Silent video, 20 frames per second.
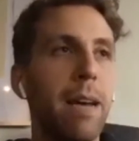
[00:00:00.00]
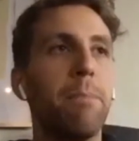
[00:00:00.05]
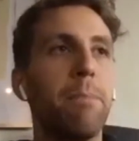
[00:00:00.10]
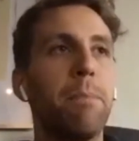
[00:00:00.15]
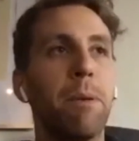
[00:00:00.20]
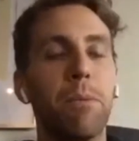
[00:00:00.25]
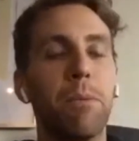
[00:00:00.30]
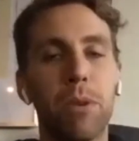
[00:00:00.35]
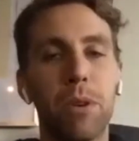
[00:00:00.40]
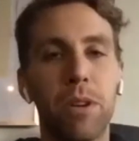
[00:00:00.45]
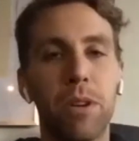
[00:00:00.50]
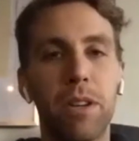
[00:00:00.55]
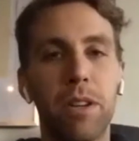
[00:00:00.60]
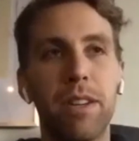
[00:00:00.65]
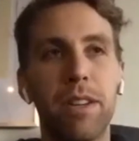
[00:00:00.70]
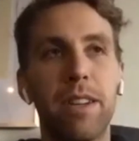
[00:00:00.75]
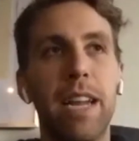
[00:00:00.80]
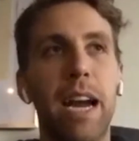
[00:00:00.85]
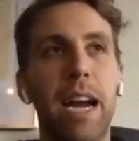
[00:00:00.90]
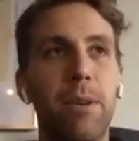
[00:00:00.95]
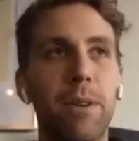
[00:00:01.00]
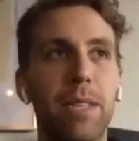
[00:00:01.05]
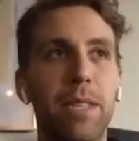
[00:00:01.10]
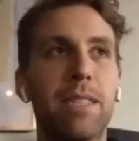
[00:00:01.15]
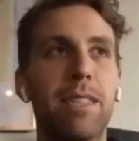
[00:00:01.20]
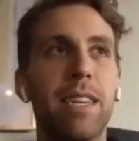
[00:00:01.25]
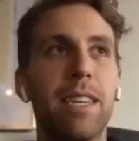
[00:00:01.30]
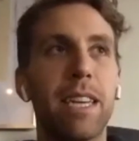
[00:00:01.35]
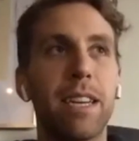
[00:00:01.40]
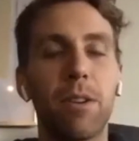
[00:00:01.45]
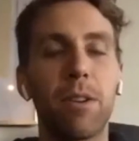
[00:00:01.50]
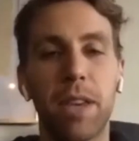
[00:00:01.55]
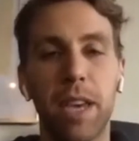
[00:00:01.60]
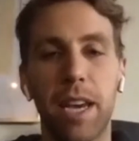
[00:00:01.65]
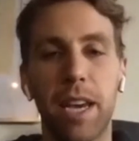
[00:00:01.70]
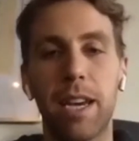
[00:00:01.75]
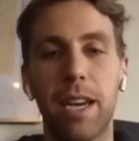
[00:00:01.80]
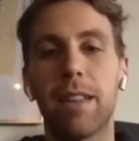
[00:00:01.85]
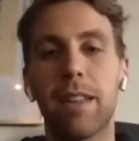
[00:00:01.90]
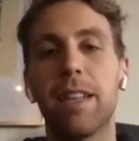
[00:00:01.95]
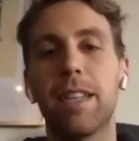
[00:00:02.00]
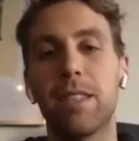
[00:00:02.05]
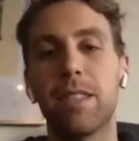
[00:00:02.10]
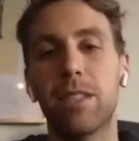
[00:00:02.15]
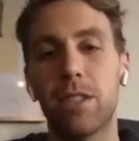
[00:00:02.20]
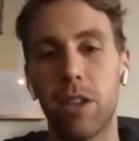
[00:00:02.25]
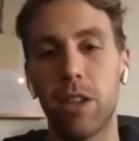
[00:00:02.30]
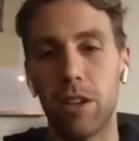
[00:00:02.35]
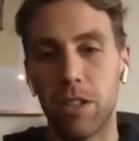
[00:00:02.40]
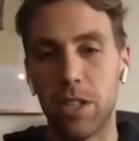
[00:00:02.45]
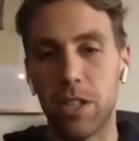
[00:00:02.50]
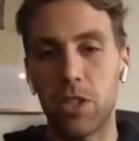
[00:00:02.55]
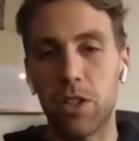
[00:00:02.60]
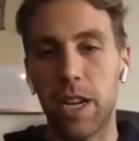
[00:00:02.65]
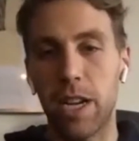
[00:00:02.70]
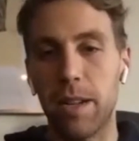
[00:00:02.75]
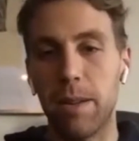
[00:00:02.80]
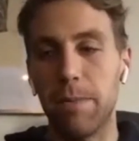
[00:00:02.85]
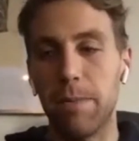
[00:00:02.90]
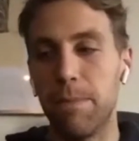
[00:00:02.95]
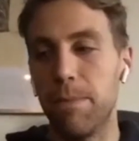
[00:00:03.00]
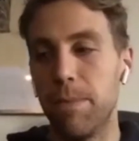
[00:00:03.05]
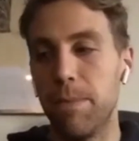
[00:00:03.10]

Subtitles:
But it's like, okay, let's start to try to